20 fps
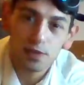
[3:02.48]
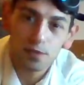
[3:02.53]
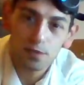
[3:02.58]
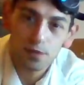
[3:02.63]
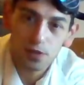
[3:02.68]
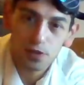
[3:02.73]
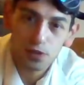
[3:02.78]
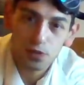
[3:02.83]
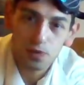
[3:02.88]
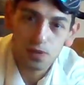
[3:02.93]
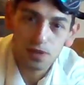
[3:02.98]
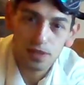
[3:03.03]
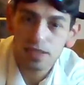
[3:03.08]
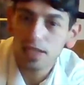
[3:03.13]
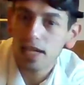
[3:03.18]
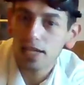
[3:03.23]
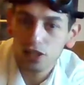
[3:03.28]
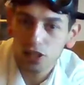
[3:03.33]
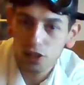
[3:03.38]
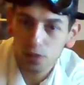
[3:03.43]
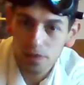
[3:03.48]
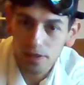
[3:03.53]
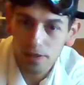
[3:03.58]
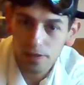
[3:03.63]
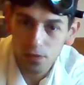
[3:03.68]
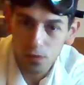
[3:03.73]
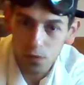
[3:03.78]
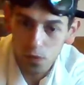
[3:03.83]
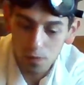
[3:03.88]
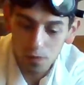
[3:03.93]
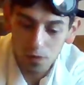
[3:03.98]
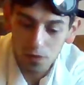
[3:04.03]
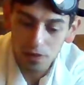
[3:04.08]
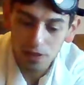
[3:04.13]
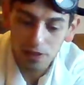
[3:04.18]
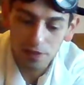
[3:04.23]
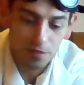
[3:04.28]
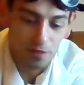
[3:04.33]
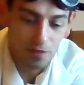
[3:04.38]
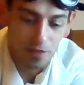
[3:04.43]
the first one to not just be
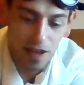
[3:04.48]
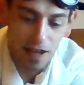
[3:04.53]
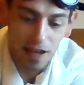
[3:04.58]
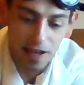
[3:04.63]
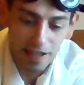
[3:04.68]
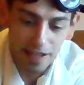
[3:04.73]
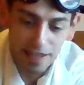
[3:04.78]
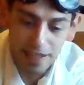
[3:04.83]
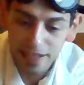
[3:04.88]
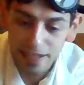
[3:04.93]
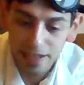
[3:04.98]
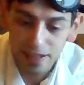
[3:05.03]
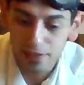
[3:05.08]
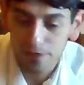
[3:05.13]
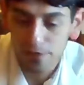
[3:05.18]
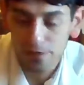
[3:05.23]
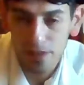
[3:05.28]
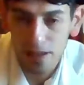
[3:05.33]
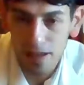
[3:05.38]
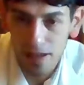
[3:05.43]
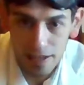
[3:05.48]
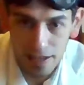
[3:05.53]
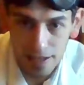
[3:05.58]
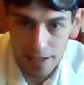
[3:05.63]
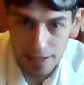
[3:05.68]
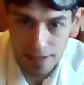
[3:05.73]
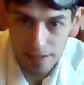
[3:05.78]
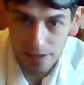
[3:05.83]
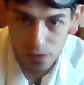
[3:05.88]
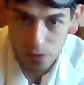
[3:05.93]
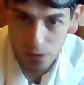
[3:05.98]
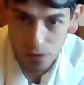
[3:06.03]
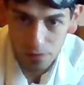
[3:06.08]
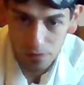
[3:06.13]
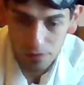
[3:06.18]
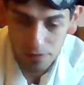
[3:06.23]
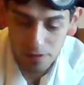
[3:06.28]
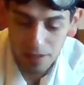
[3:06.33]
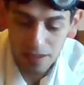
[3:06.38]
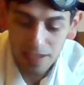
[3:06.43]
normal and flying, or flying and
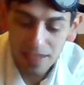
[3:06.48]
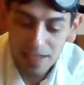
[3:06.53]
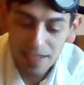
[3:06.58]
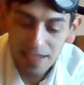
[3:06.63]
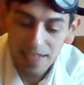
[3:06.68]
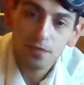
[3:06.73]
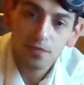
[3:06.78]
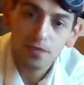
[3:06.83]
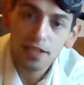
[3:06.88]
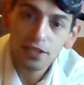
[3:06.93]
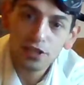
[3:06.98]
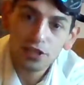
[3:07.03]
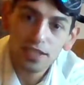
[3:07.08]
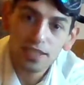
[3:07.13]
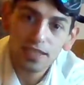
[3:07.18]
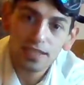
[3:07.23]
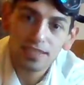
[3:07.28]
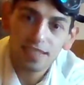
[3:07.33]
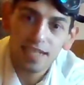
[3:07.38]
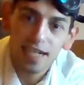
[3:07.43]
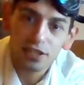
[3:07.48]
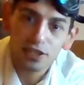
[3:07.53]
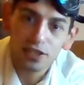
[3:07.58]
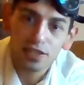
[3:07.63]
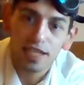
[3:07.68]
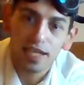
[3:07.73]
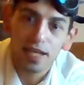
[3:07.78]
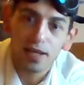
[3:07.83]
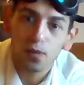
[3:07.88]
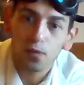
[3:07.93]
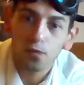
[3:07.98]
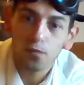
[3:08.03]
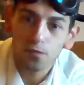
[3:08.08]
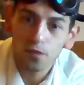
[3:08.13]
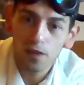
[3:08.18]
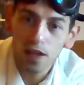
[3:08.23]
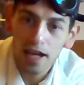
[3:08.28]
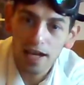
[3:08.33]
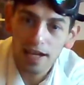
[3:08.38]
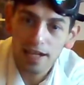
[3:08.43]
normal. Fletchling is actually a
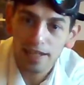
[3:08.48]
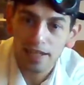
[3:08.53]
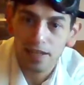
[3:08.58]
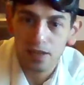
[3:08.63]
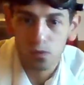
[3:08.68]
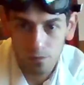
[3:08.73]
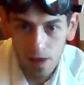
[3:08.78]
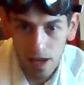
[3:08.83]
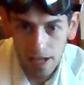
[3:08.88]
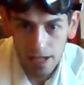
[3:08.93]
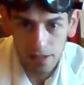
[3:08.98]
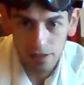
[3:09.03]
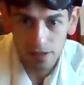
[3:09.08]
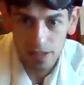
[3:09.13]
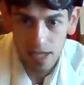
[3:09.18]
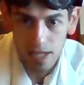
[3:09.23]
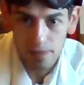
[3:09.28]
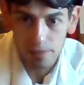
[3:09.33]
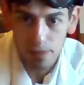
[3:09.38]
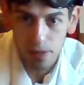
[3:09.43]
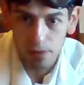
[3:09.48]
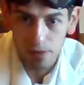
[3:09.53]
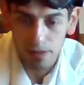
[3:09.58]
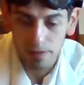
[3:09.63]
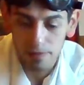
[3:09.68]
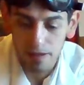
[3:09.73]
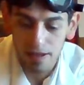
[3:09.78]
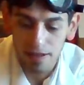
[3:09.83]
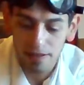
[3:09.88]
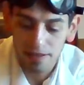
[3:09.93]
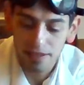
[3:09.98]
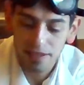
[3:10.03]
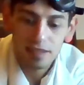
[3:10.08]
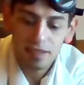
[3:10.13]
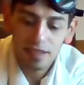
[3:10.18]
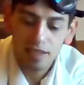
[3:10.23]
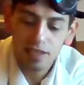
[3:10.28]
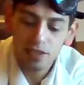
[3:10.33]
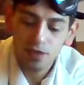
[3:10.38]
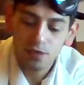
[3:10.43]
flying and fire type
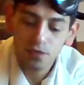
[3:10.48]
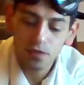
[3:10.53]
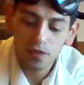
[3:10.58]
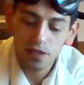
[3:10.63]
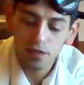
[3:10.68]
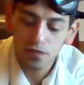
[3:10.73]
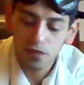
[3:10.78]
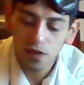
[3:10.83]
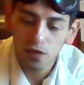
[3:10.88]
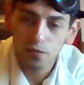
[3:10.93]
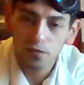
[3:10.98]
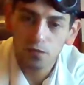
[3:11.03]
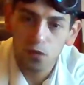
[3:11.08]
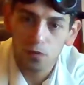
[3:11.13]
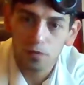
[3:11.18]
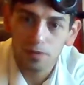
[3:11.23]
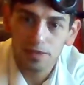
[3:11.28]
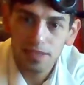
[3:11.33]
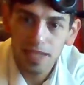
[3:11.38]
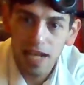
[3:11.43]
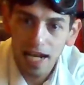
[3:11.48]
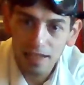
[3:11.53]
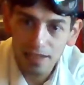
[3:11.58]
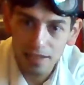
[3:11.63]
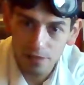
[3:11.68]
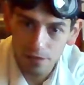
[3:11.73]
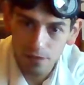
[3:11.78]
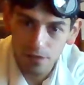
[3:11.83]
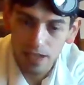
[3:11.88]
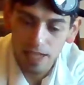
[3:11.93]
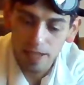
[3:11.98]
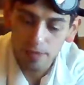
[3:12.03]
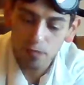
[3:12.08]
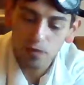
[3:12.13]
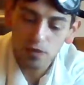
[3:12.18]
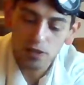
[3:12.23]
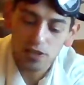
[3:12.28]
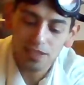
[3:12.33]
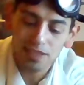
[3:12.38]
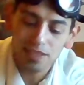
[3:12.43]
Pokemon. Its fully evolved form is
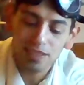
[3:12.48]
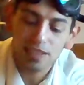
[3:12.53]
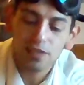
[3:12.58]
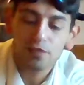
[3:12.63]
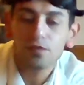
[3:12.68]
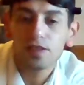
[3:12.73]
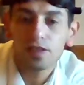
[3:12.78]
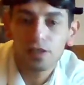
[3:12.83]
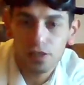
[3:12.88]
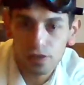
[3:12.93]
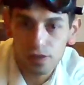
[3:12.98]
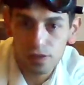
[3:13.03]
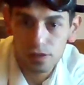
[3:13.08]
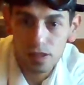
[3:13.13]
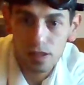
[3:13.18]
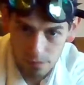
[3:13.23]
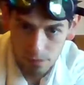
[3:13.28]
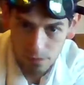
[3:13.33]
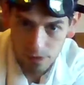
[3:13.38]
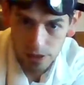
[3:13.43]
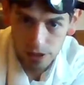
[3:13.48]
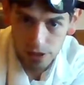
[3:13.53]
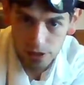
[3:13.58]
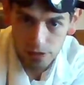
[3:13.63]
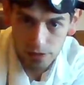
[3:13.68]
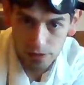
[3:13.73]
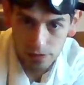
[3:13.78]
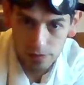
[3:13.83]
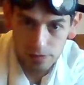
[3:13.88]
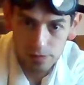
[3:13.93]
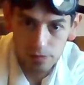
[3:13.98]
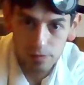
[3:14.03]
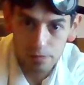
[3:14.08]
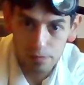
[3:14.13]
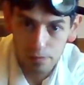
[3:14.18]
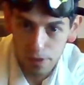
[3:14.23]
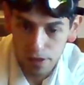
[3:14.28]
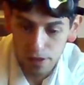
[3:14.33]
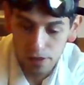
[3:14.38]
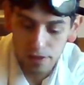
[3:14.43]
Talonflame, which is the official regional
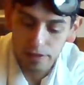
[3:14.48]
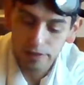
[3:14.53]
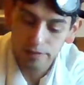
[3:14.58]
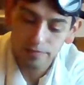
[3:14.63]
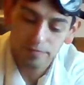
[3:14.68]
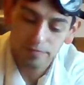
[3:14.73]
bird.